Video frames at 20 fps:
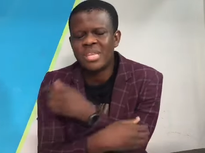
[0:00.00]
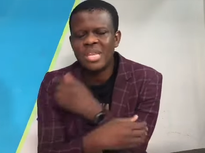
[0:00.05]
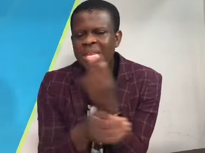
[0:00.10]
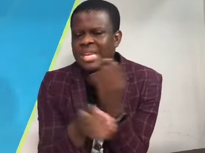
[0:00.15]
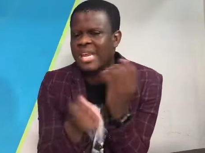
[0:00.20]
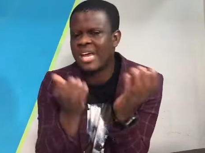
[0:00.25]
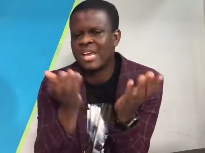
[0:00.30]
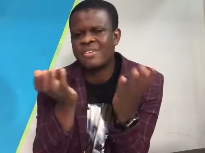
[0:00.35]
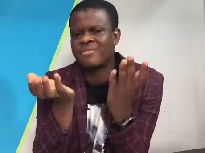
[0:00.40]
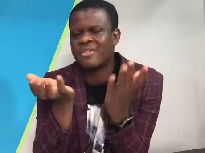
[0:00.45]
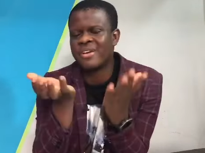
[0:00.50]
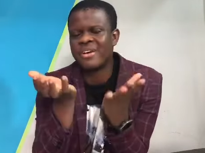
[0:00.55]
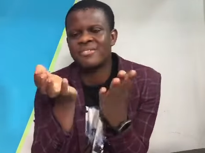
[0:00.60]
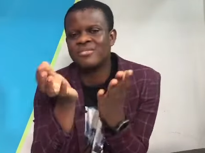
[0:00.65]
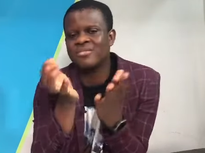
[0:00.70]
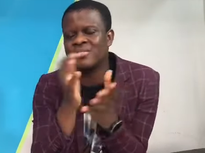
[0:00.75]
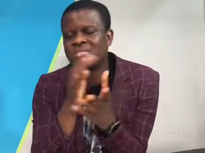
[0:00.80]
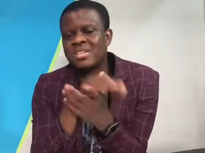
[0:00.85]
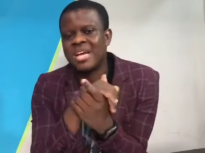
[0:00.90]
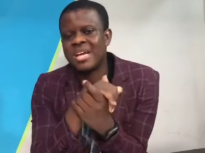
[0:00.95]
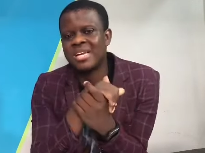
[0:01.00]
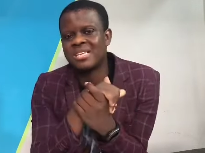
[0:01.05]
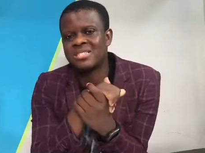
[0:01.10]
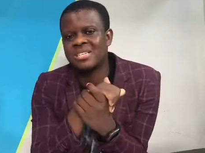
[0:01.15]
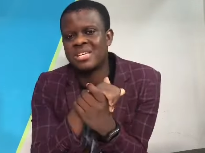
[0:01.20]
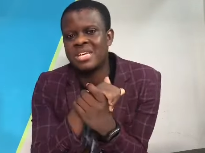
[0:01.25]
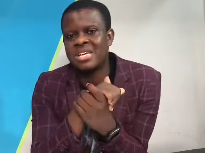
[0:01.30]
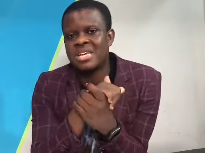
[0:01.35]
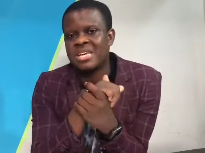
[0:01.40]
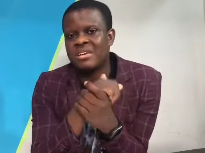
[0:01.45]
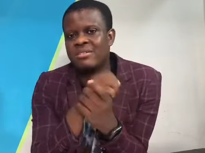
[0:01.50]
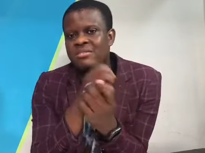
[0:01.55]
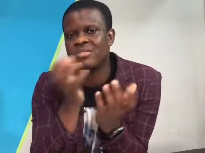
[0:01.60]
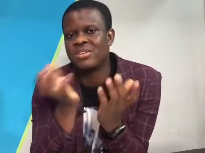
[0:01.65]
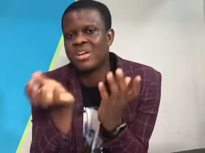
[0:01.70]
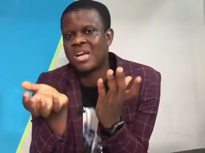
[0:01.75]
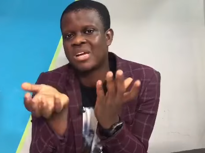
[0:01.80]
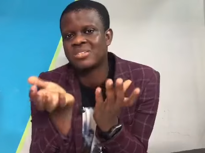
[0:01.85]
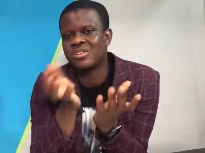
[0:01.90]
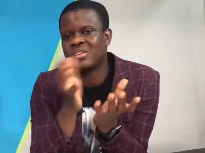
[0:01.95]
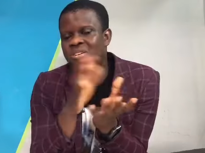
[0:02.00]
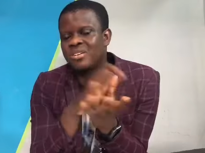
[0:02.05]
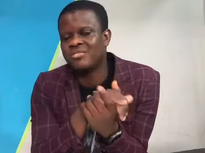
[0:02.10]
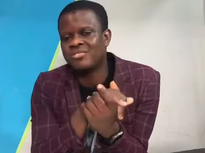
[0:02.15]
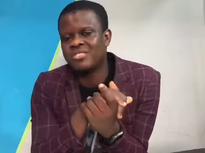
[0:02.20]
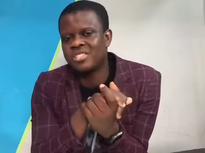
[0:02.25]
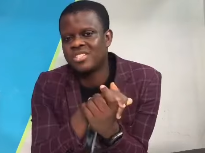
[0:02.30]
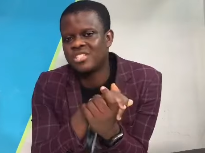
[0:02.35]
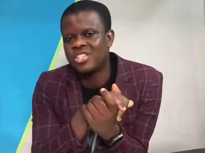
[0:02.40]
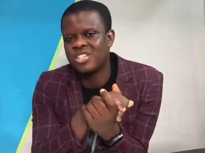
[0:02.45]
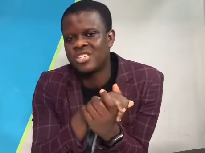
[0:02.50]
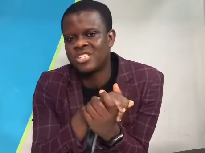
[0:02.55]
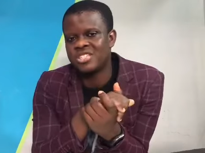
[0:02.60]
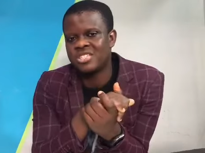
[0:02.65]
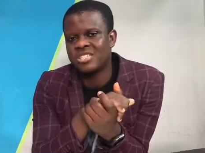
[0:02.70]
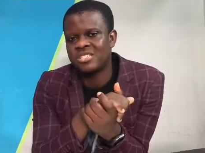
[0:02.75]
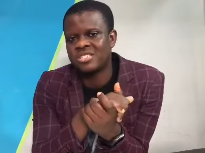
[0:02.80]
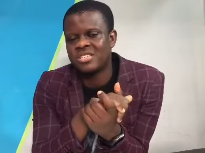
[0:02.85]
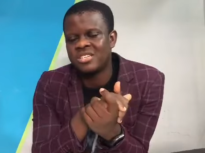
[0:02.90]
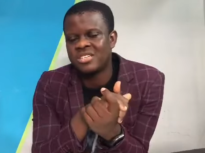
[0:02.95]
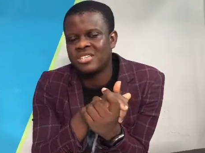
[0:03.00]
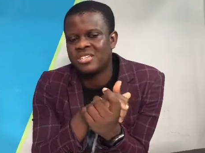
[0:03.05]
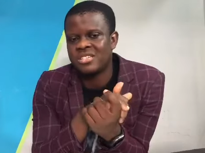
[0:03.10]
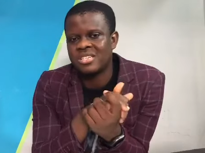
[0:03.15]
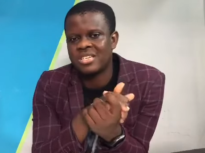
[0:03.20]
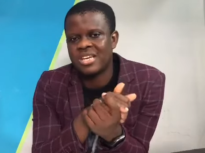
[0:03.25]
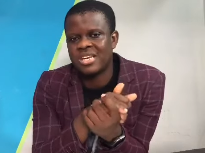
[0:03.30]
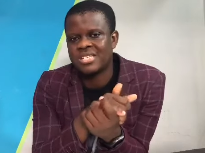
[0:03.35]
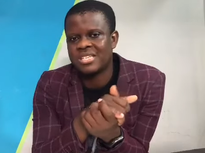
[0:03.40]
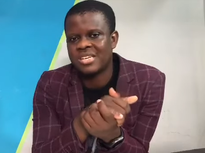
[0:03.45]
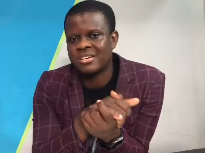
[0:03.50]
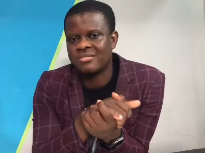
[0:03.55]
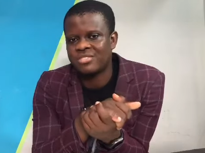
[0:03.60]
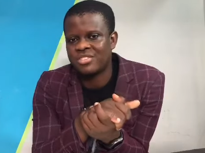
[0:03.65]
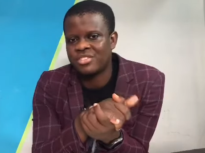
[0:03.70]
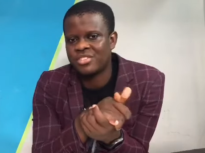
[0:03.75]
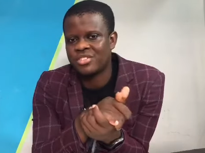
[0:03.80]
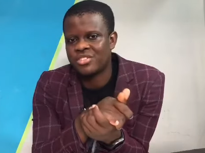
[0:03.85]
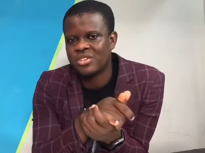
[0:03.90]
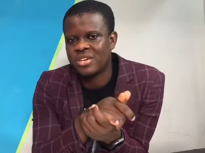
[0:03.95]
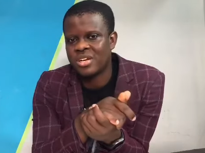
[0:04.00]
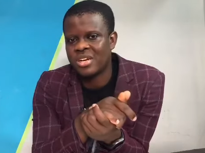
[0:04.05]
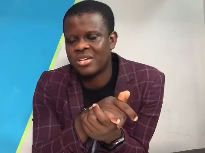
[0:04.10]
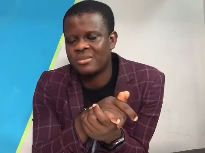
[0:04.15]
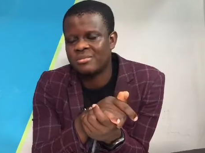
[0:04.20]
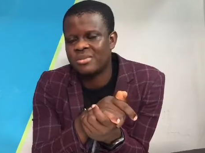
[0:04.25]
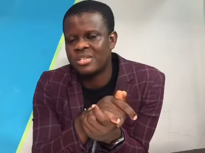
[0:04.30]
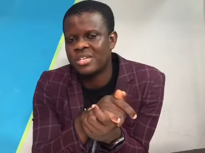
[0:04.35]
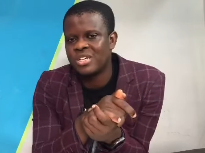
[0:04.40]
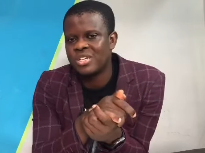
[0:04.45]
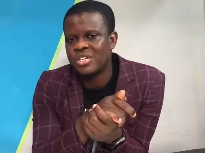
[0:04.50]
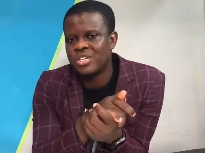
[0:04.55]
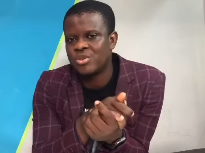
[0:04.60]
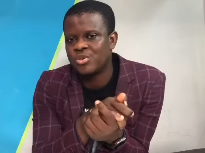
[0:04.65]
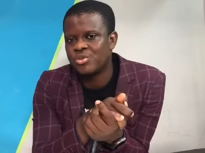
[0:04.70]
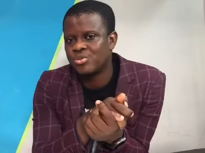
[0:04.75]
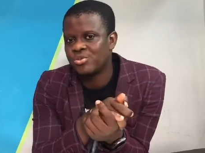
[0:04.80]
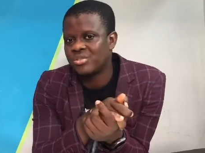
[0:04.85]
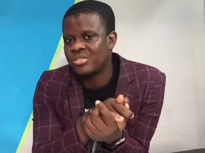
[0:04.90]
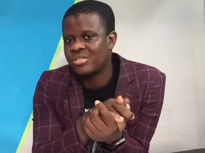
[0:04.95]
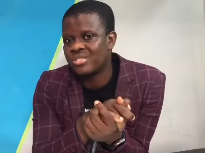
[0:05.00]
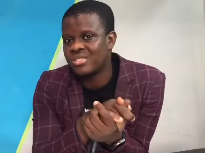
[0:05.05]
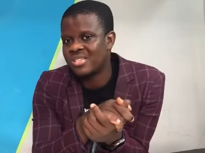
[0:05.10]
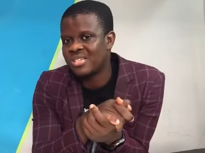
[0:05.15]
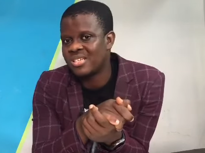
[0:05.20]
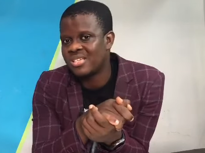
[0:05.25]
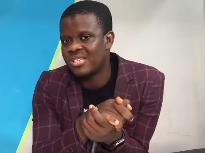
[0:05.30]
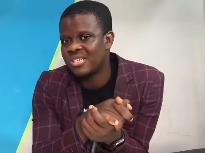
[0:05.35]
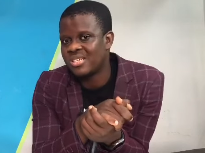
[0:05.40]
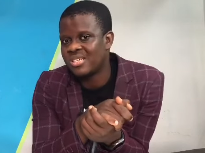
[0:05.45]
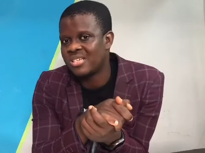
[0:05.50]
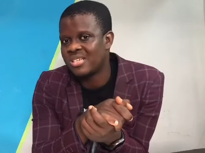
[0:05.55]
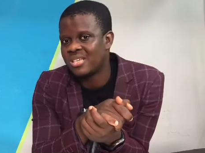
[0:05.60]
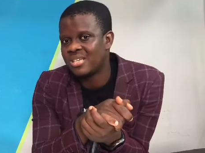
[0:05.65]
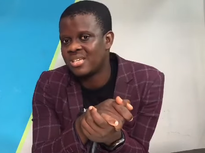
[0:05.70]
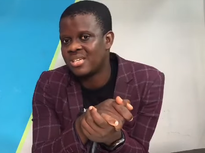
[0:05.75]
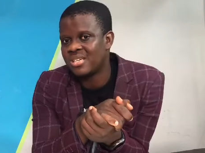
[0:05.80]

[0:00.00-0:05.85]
Now, if you look at all of these changes that I've described, you will see